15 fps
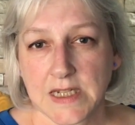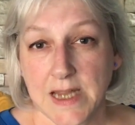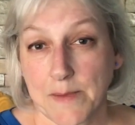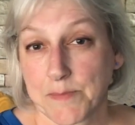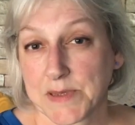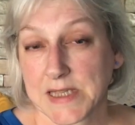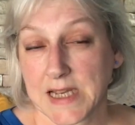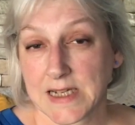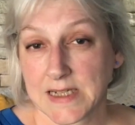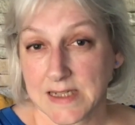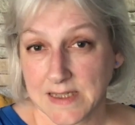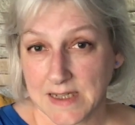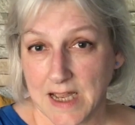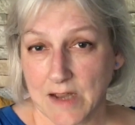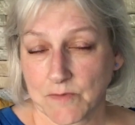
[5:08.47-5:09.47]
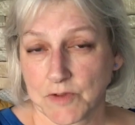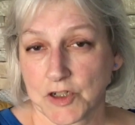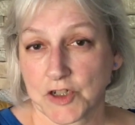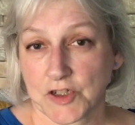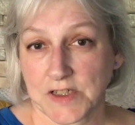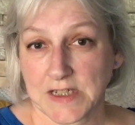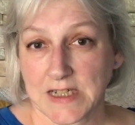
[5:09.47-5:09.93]
a 10% discount
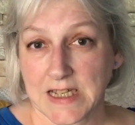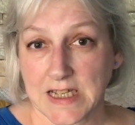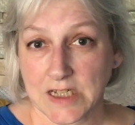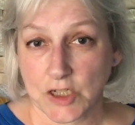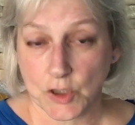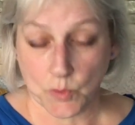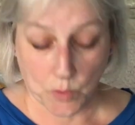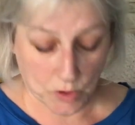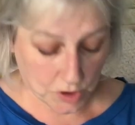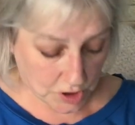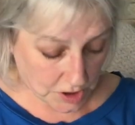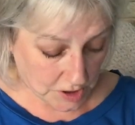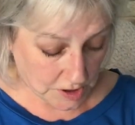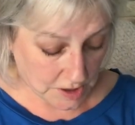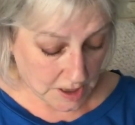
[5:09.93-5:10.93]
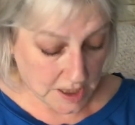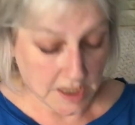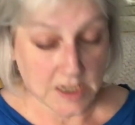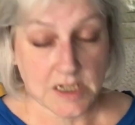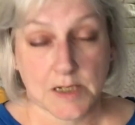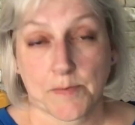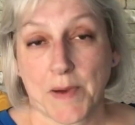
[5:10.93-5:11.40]
just in case you want
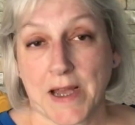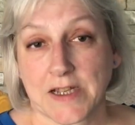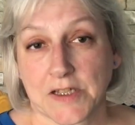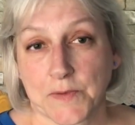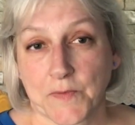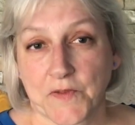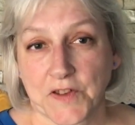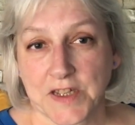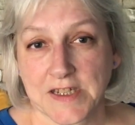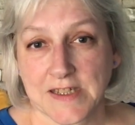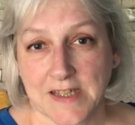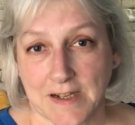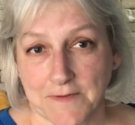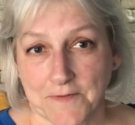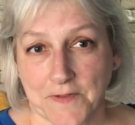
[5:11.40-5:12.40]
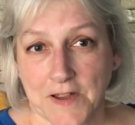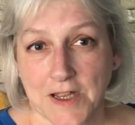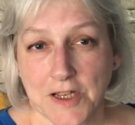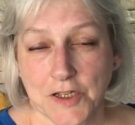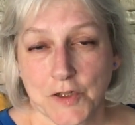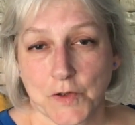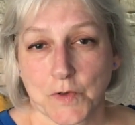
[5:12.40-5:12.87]
to buy some for yourself.
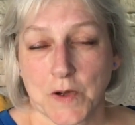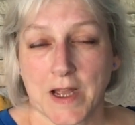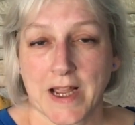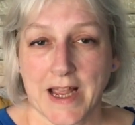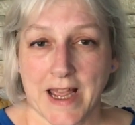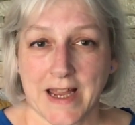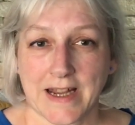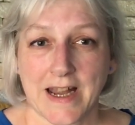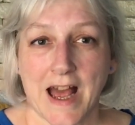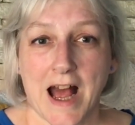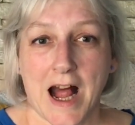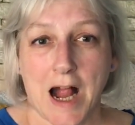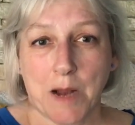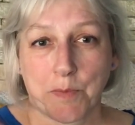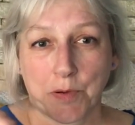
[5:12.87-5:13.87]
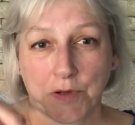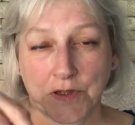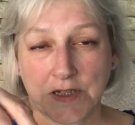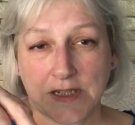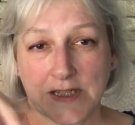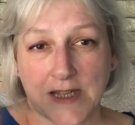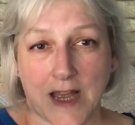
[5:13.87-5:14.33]
So again, I'll put
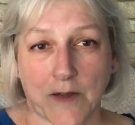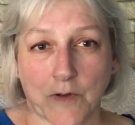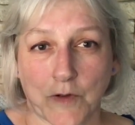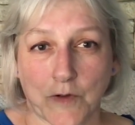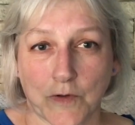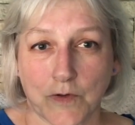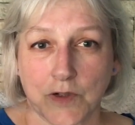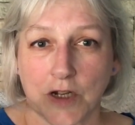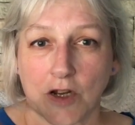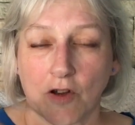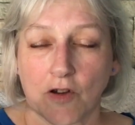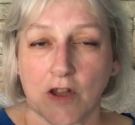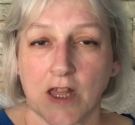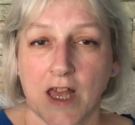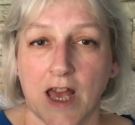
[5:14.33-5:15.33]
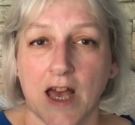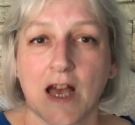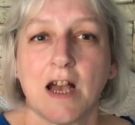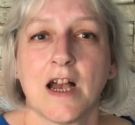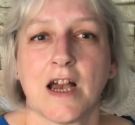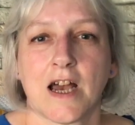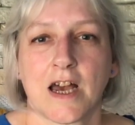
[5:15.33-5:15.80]
the discount code along here,
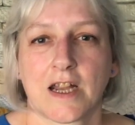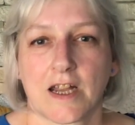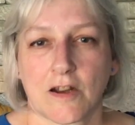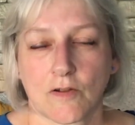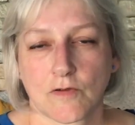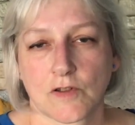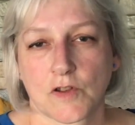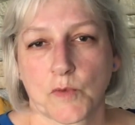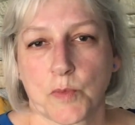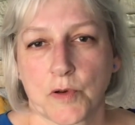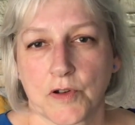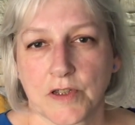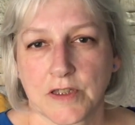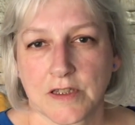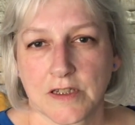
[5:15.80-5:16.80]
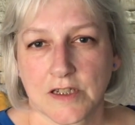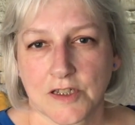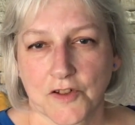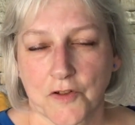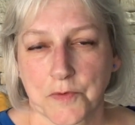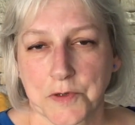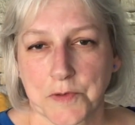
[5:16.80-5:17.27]
and I'll also put it in the
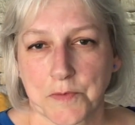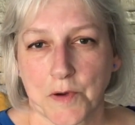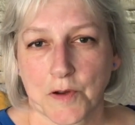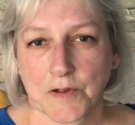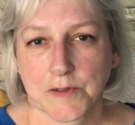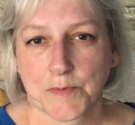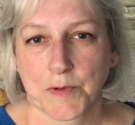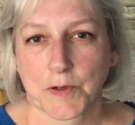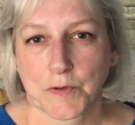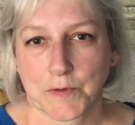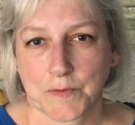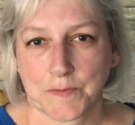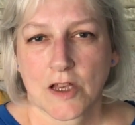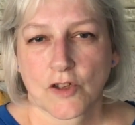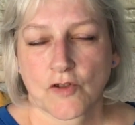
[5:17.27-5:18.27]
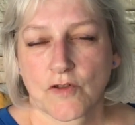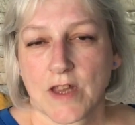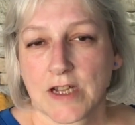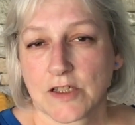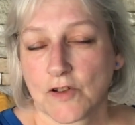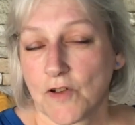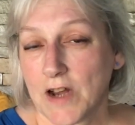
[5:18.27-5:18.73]
description box below. So
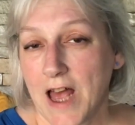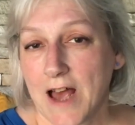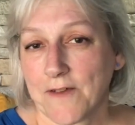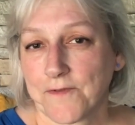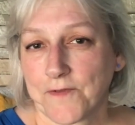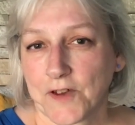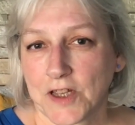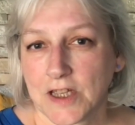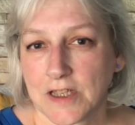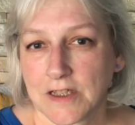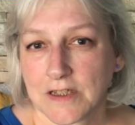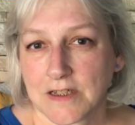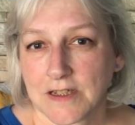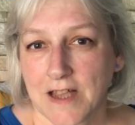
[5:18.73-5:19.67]
that's all I have for you